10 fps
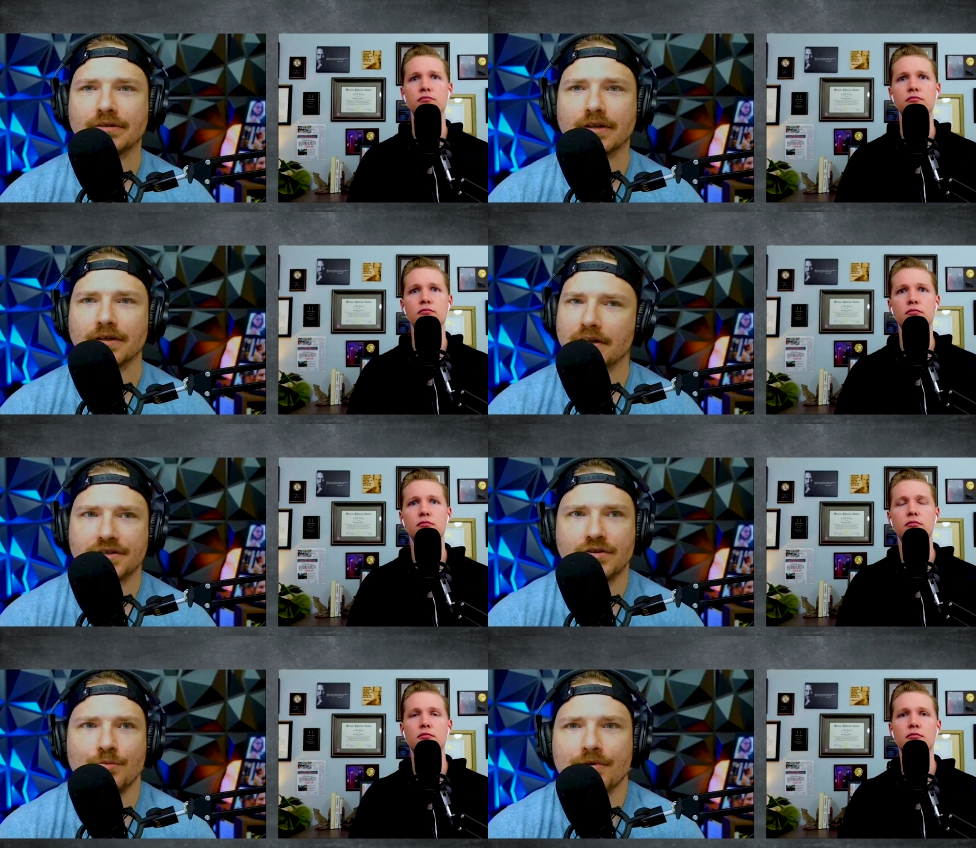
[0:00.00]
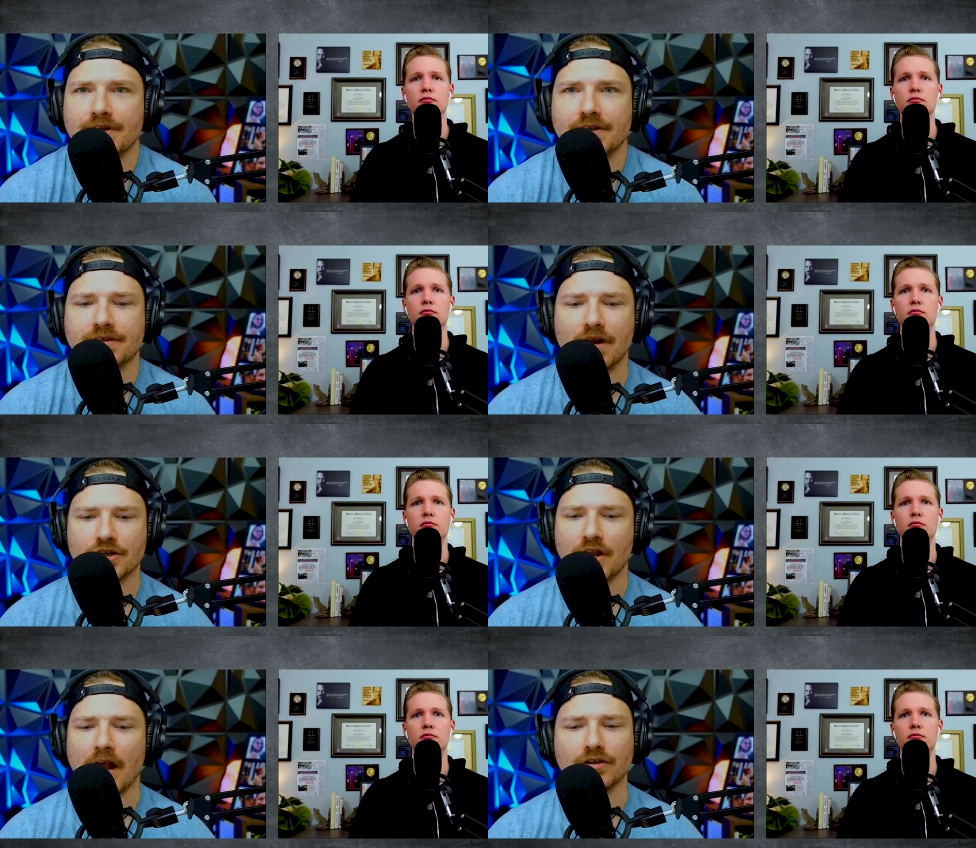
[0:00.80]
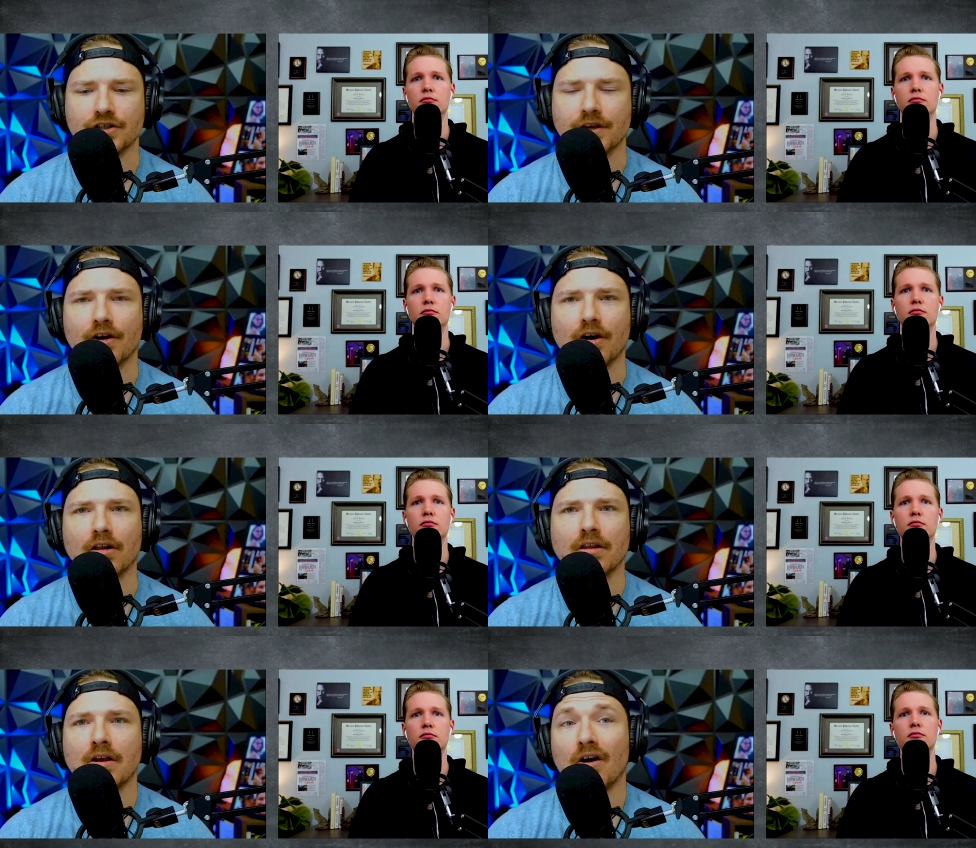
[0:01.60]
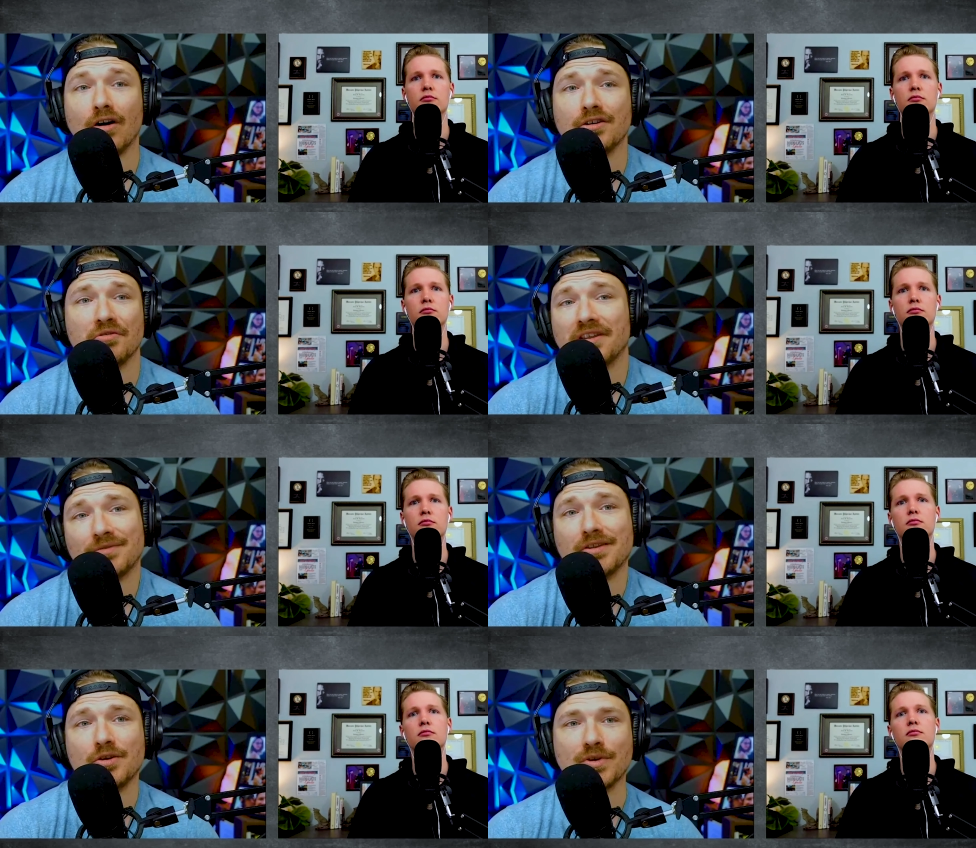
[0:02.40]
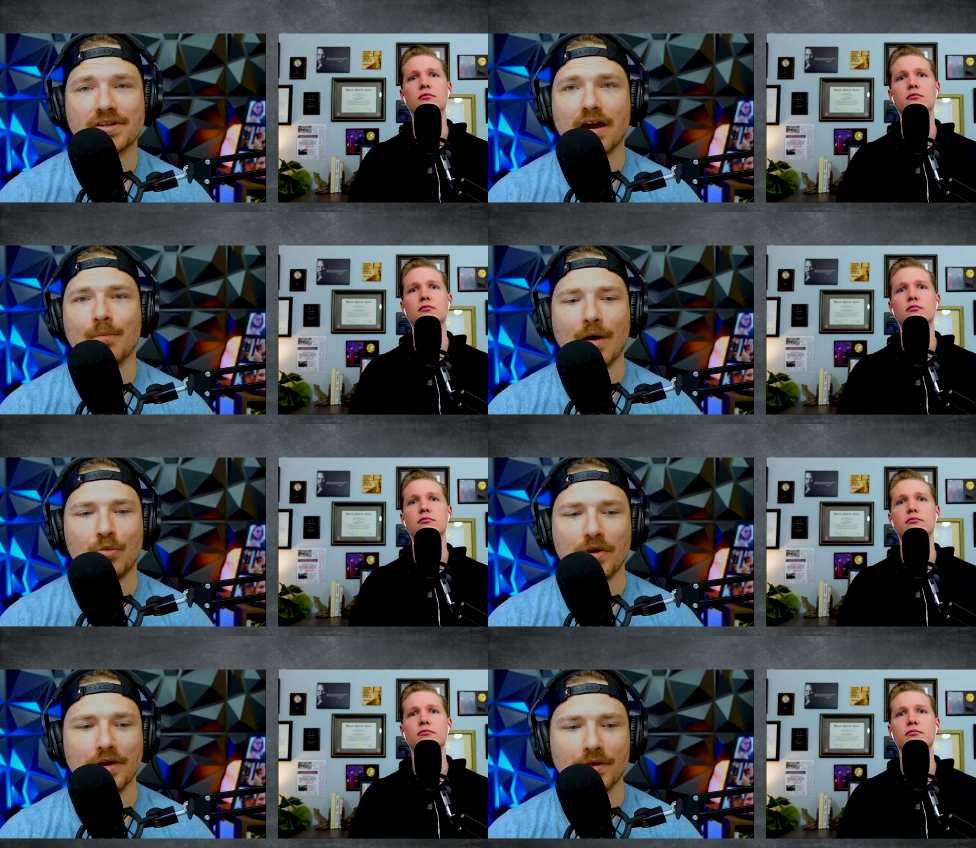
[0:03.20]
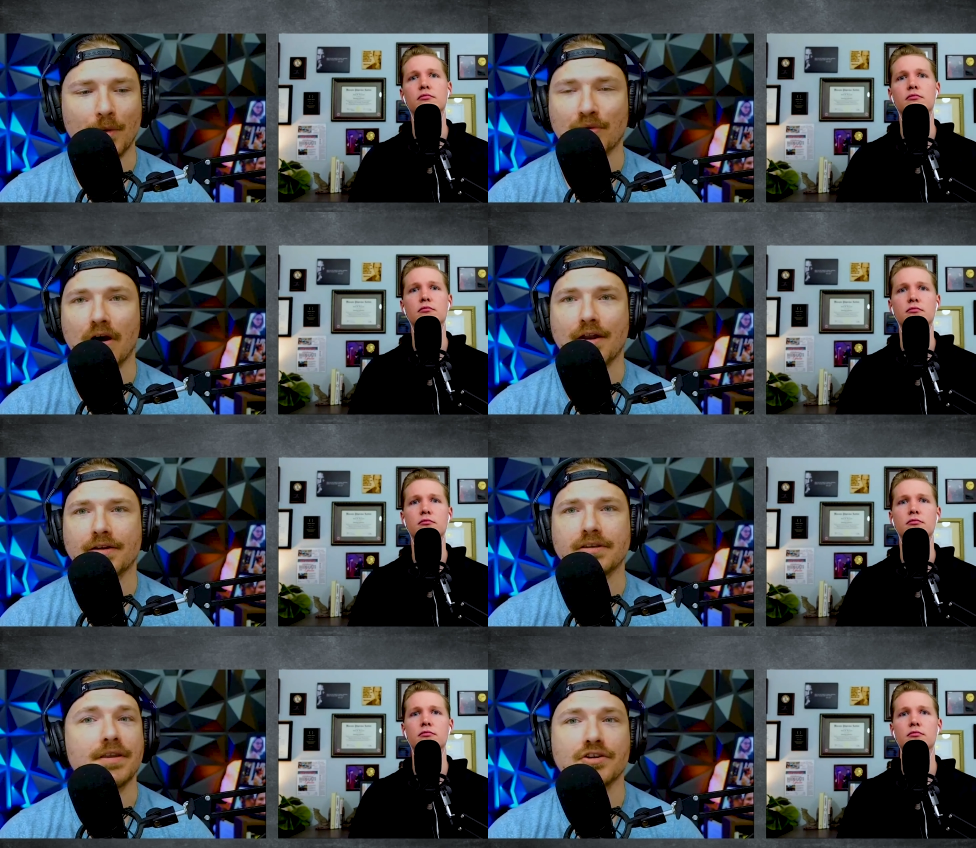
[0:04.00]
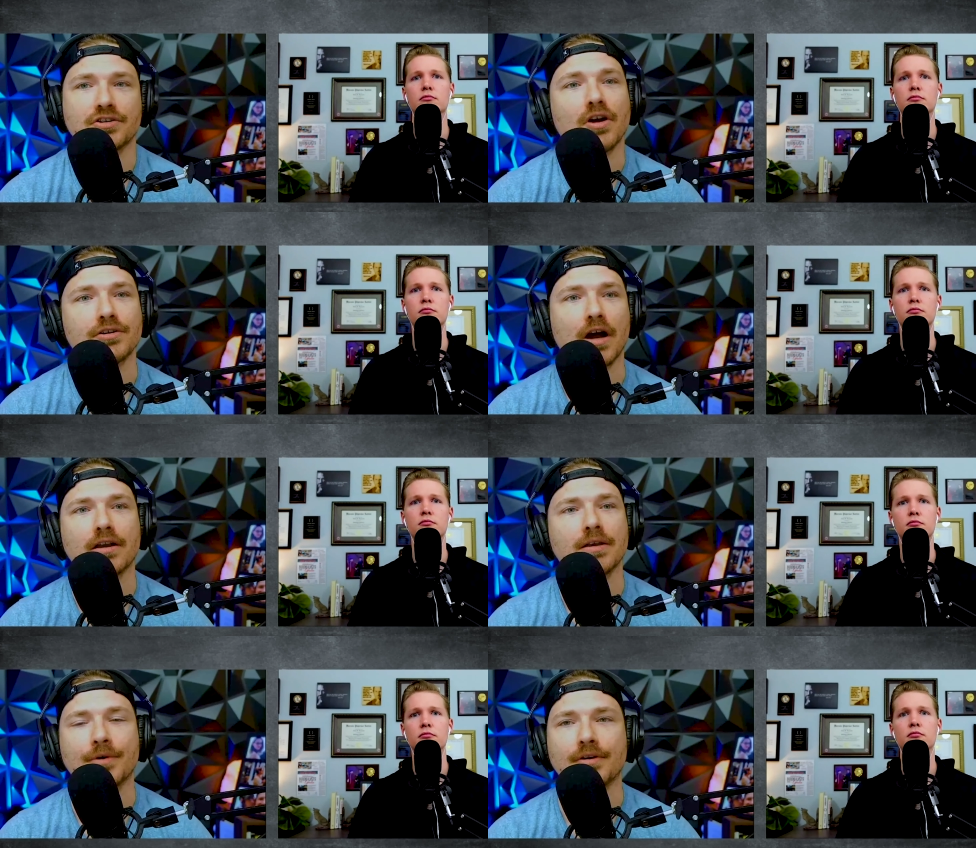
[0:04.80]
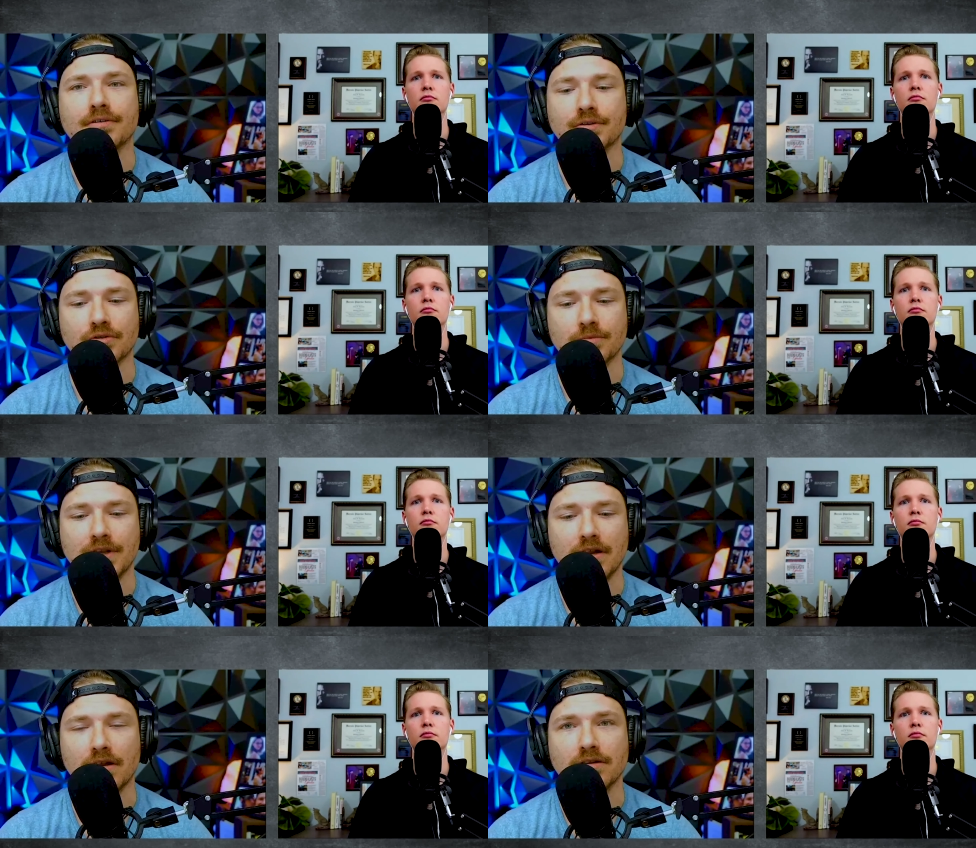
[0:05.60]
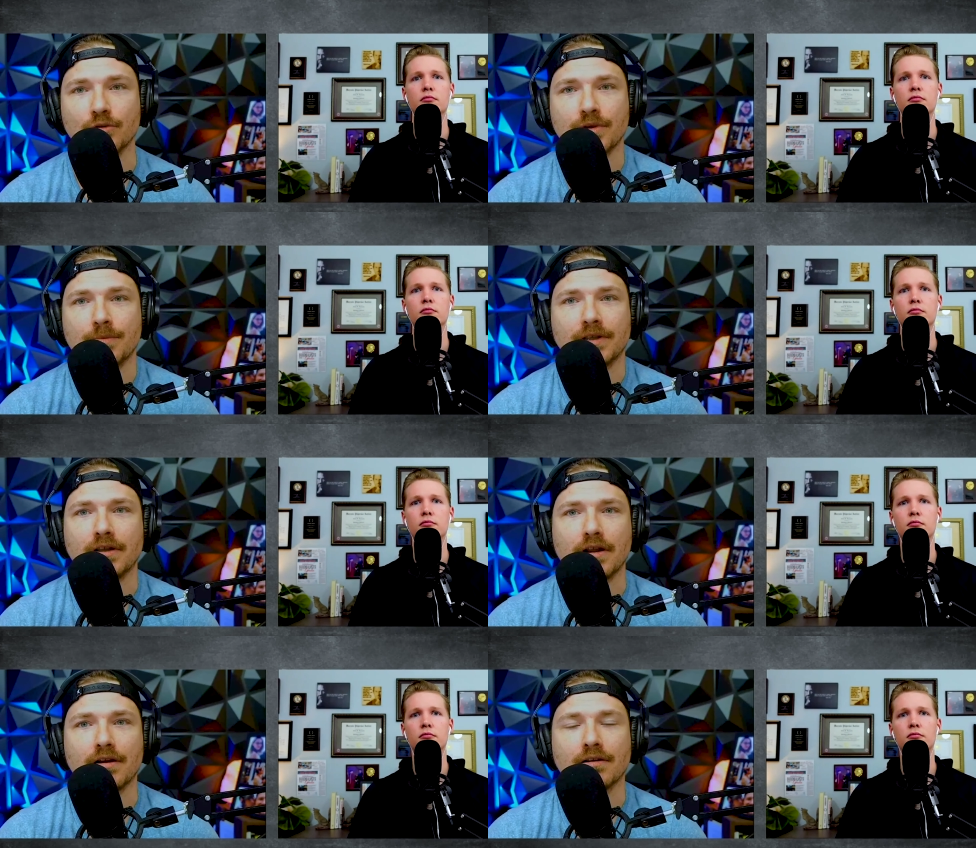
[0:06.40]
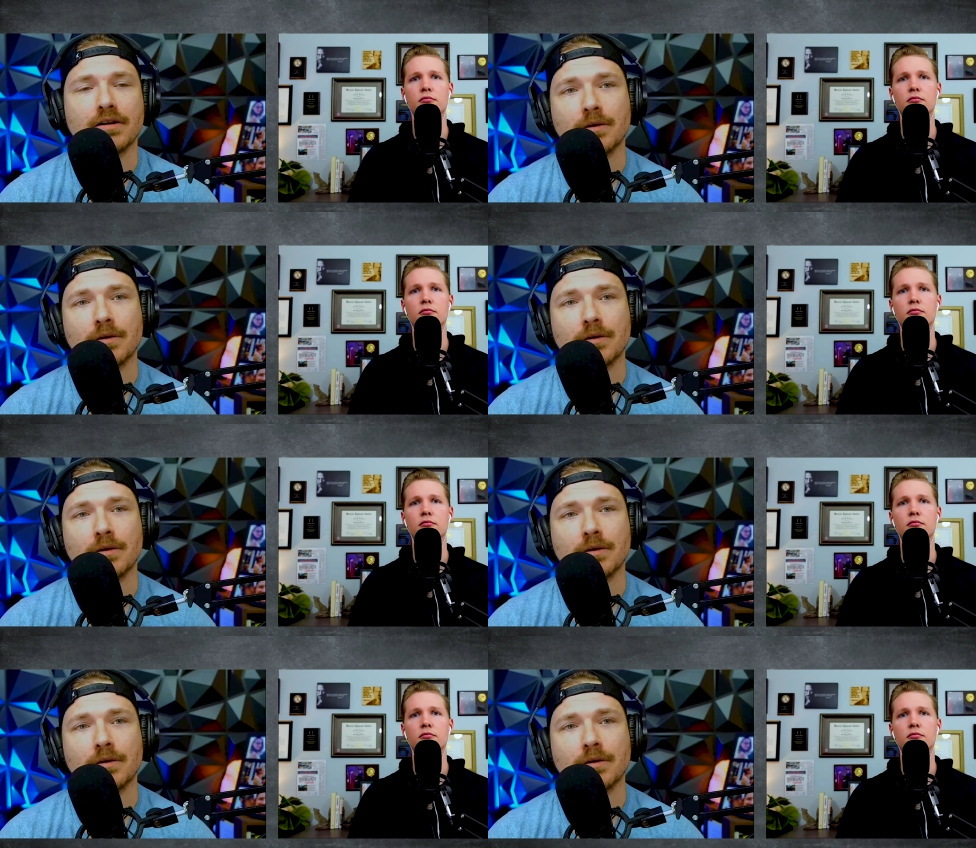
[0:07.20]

Speaker 1: Like, it's super easy. It's not challenging at all. All you really have to do is come up with a product and then just start talking about it on social media, and you'll be a millionaire